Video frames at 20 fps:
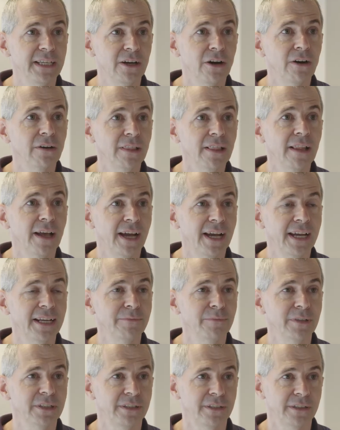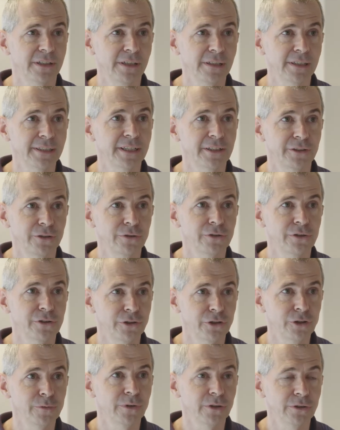online material that you
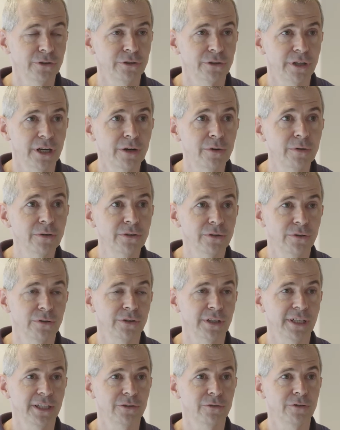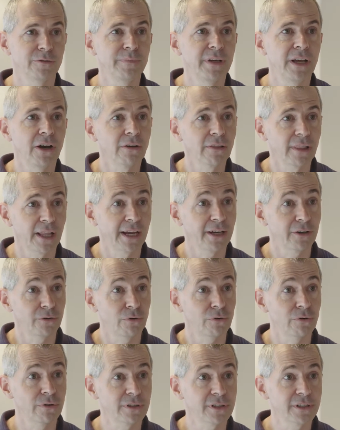consume on your own, or it could be online
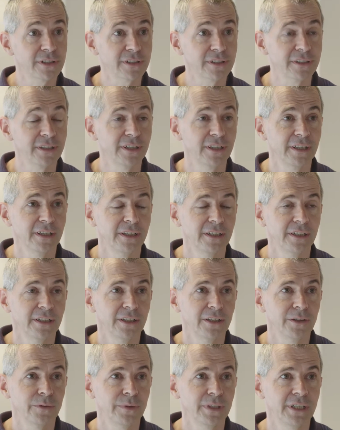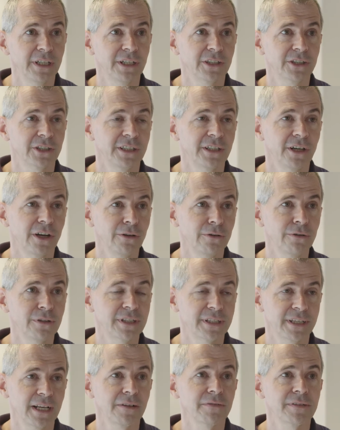course, which
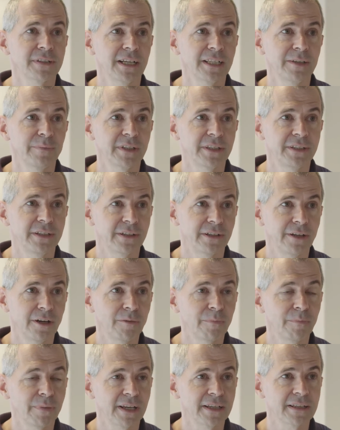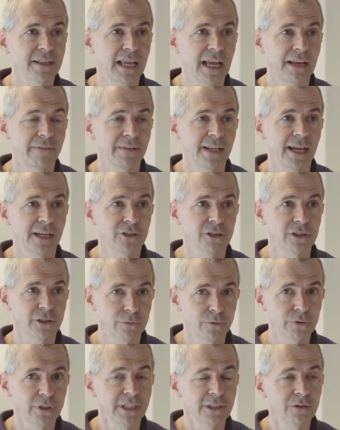includes self-study material plus live lectures,
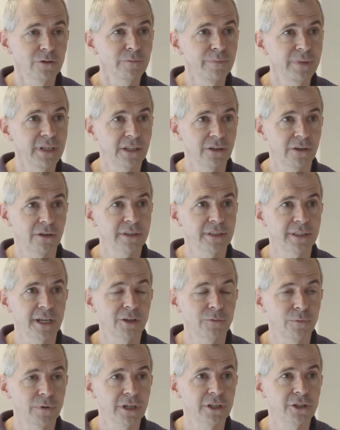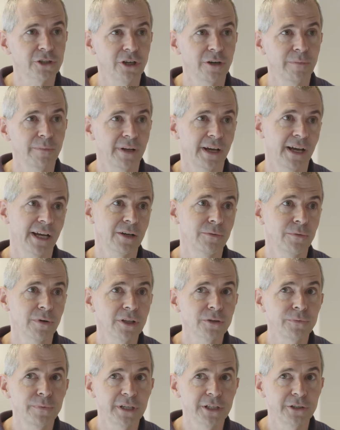or it could be an on-site workshop like
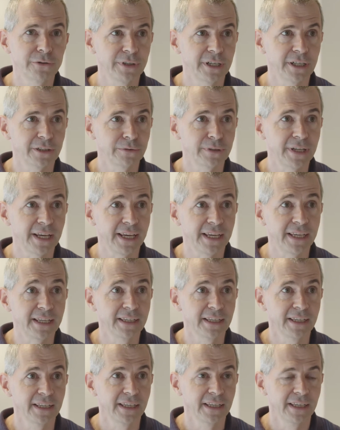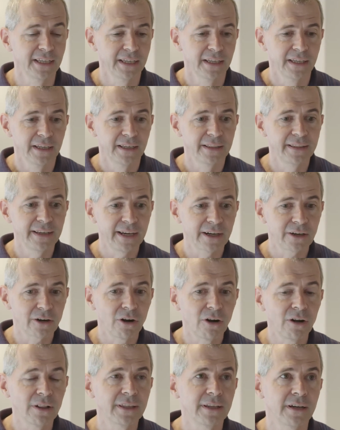what we are doing today. They are
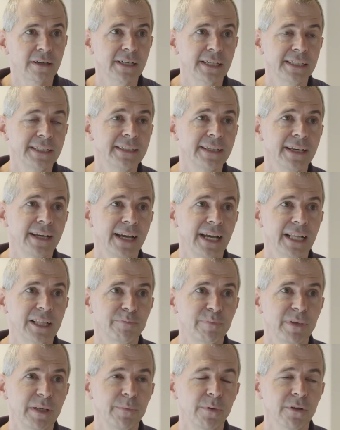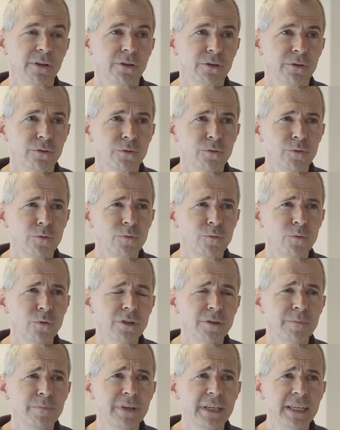all targeted at people who
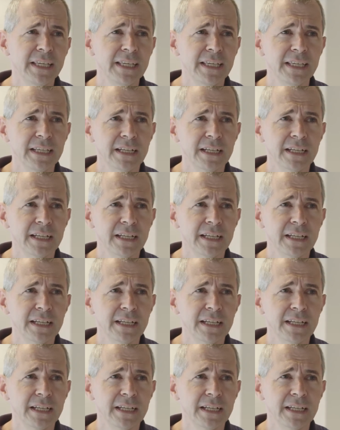would be